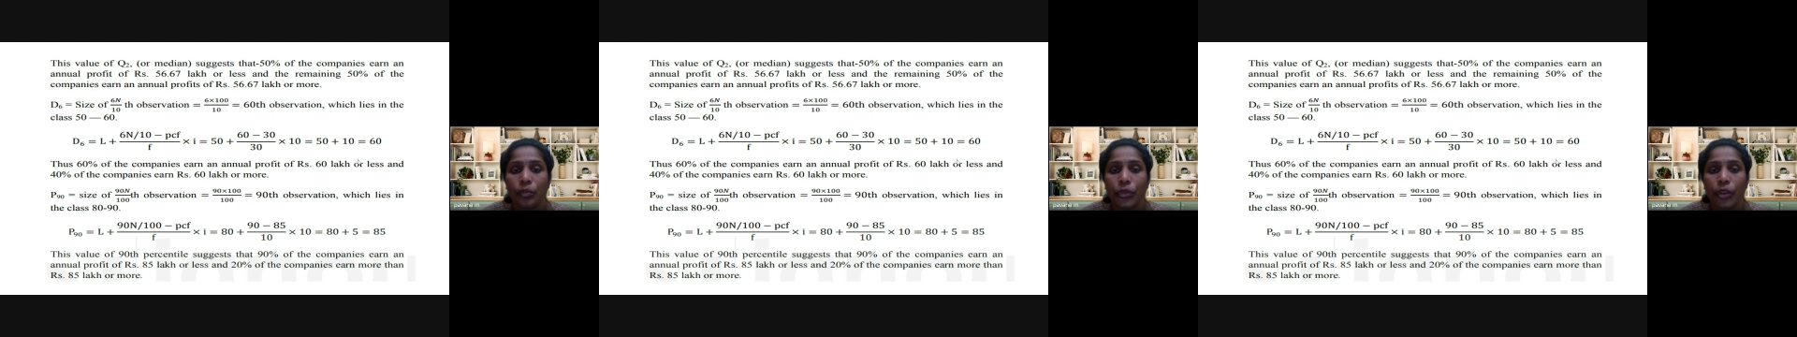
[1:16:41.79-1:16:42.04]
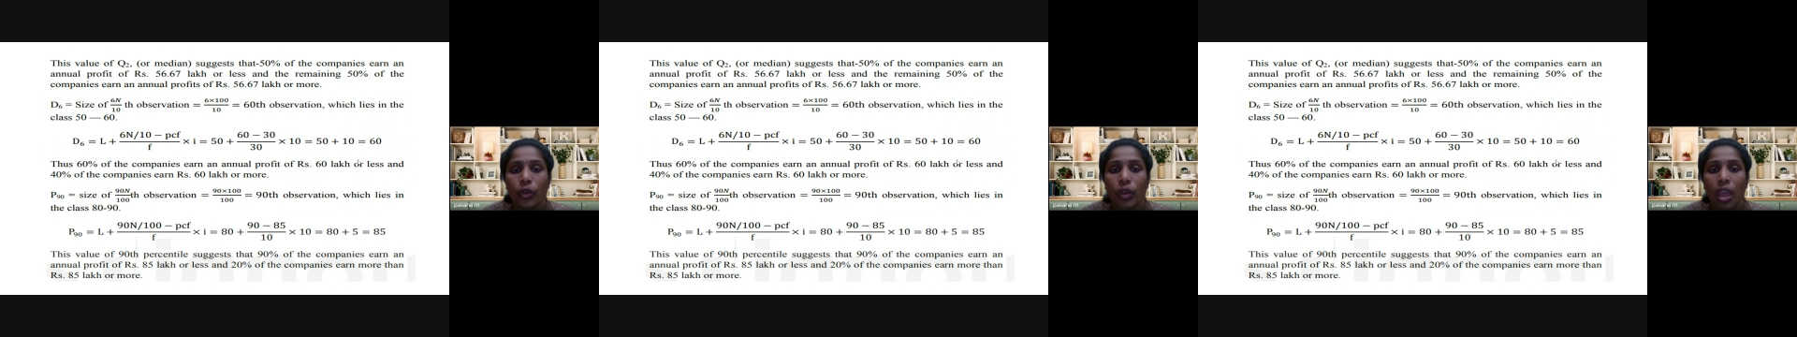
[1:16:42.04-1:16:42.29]

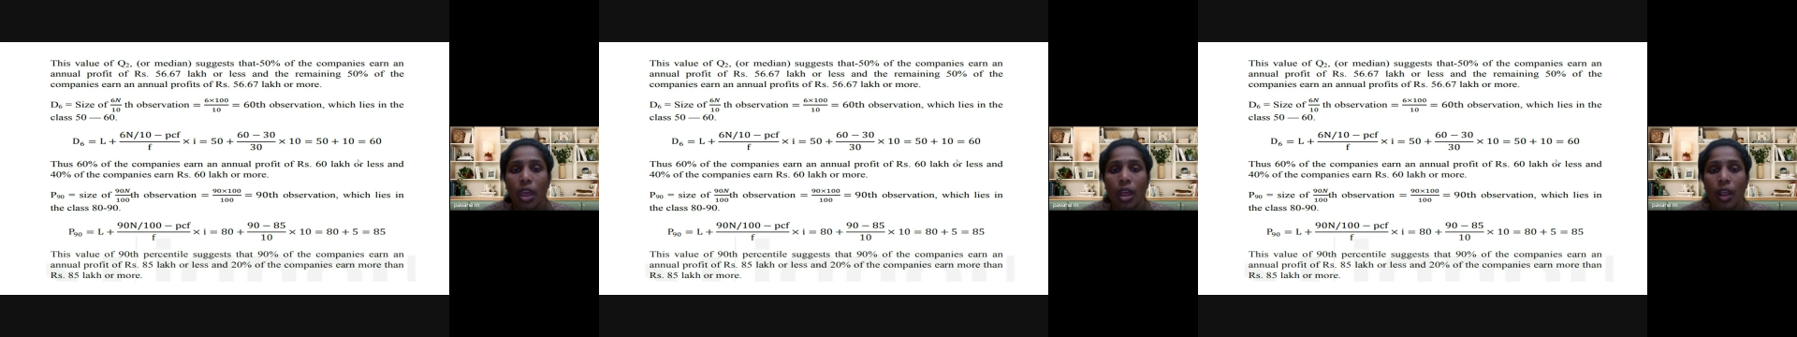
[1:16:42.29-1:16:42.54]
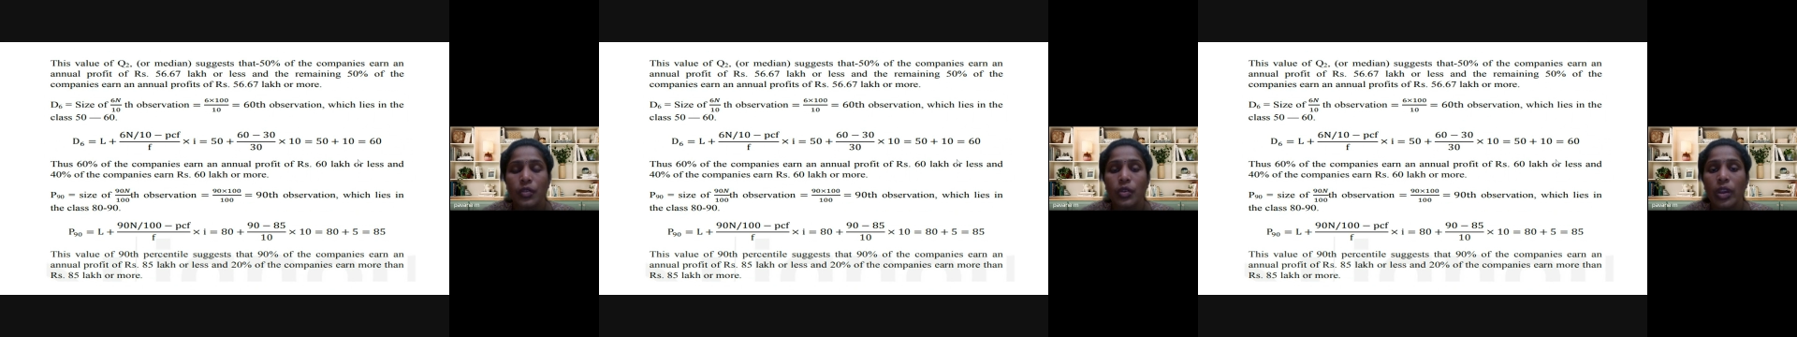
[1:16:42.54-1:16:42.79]
Okay,
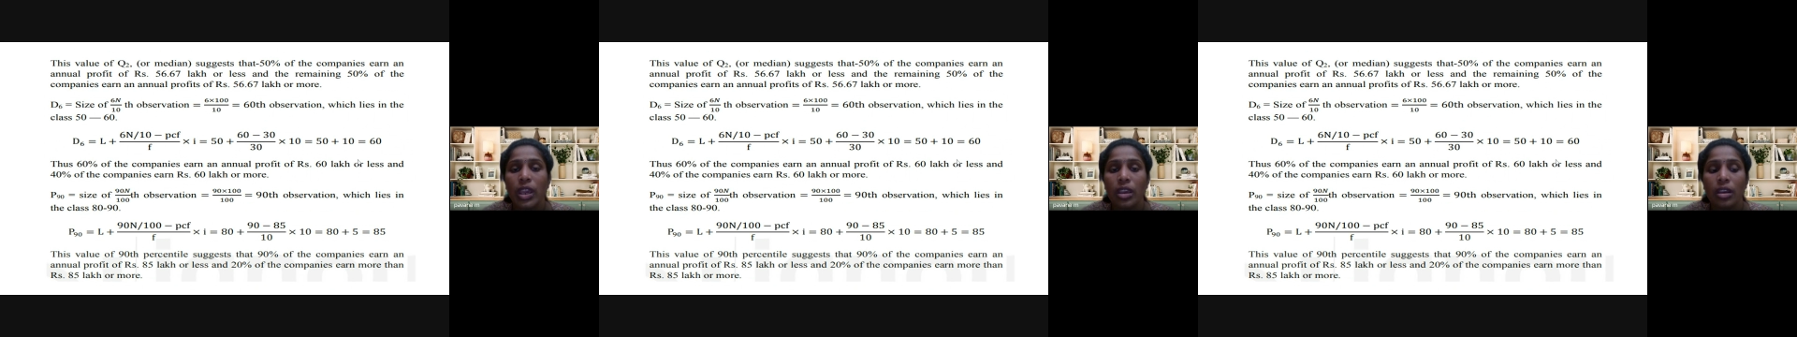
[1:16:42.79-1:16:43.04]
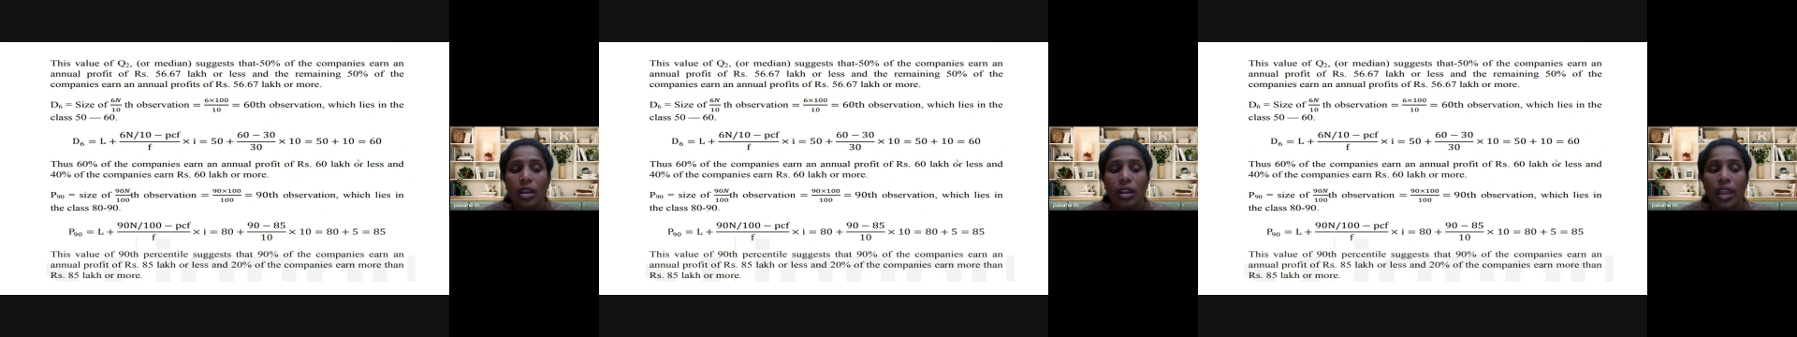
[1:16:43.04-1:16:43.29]
so
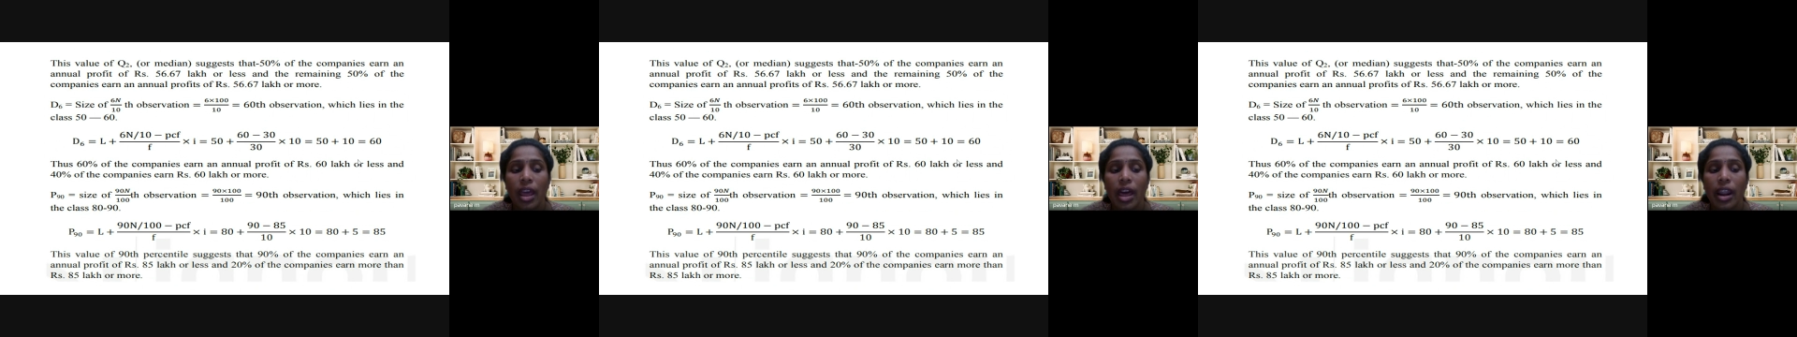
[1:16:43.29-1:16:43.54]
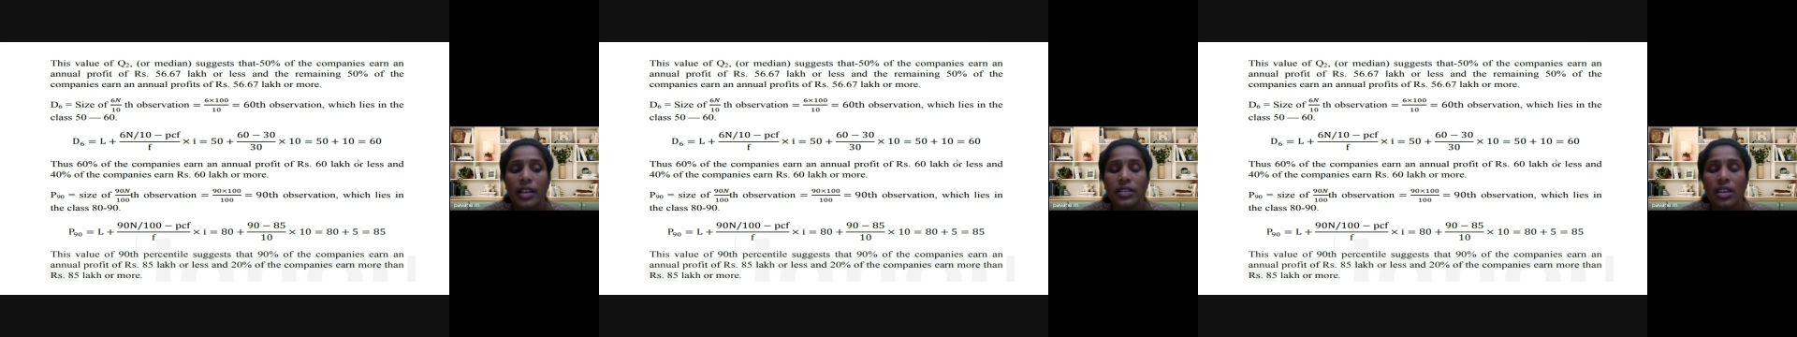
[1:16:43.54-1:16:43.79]
here they are
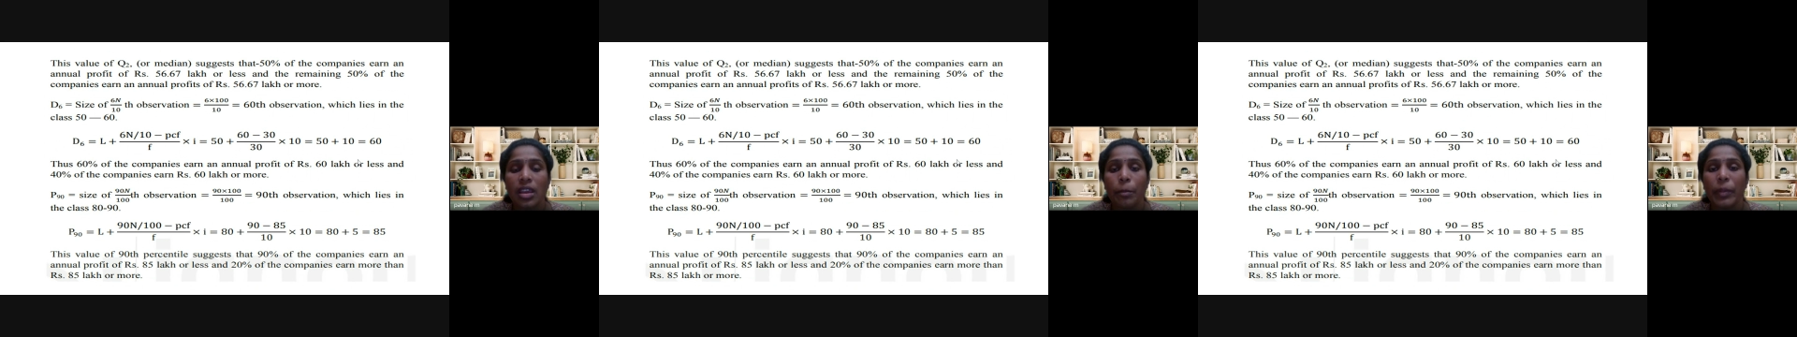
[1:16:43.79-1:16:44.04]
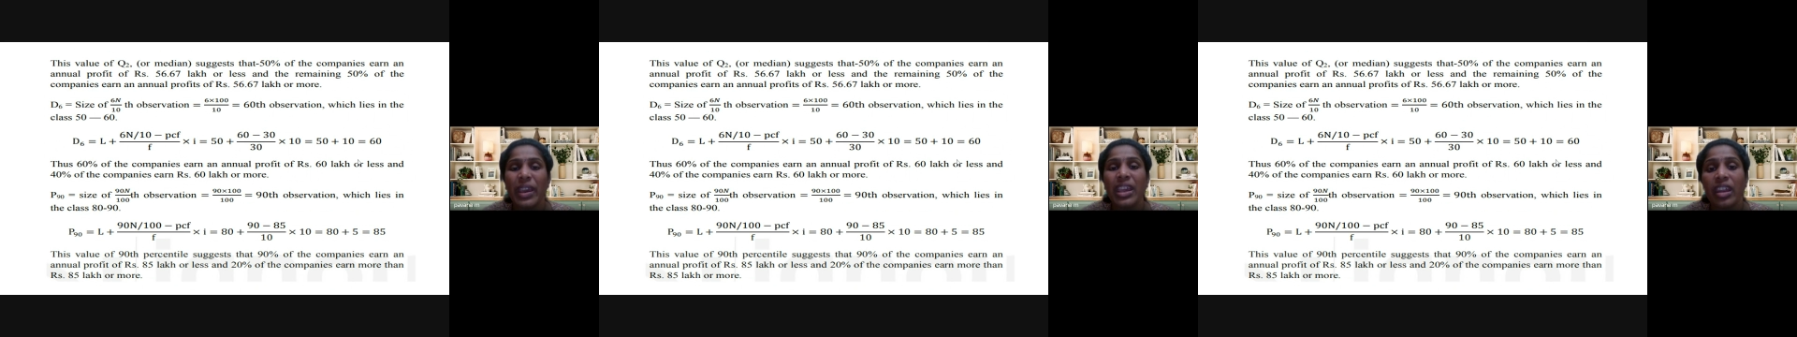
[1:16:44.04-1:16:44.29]
asking
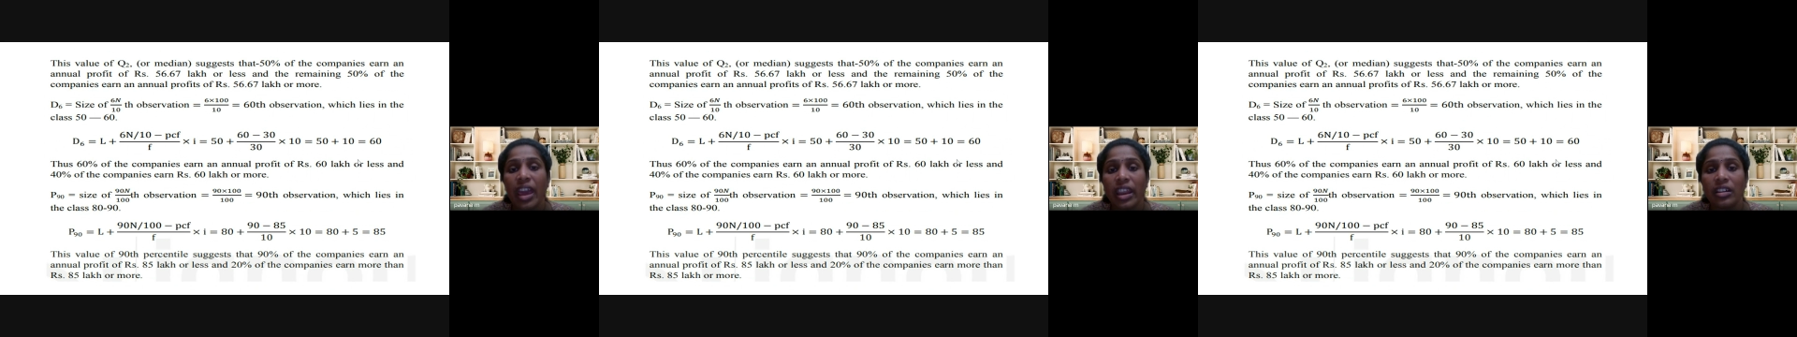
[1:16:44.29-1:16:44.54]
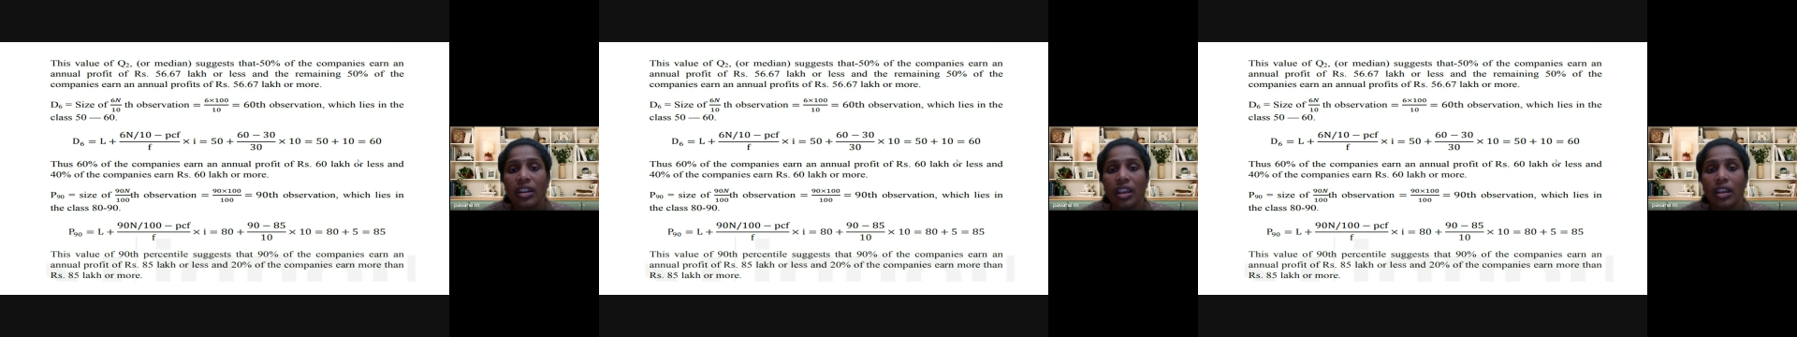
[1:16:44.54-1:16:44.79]

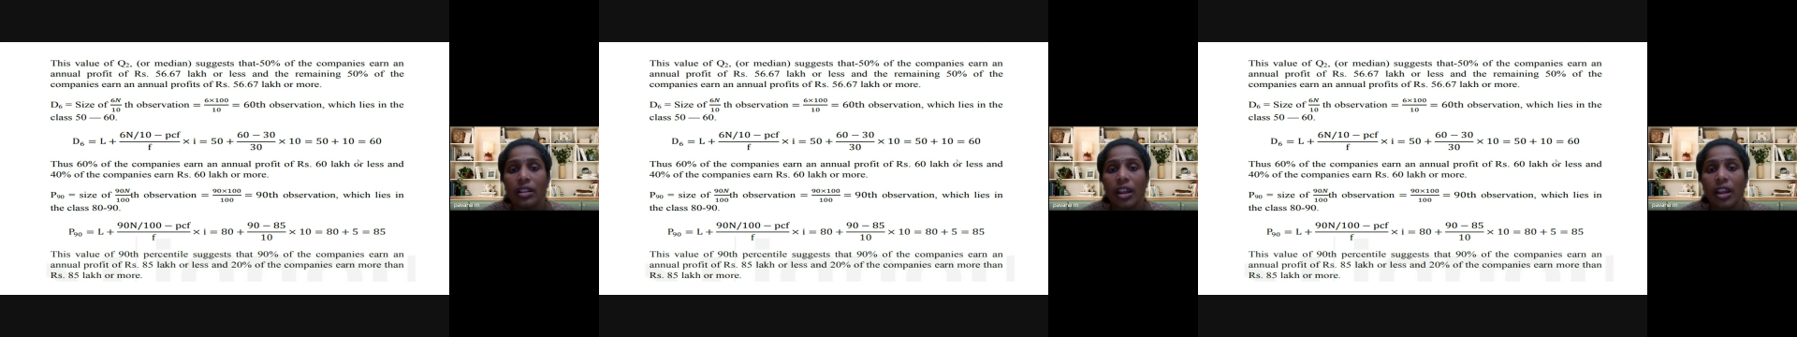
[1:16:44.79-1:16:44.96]
P90.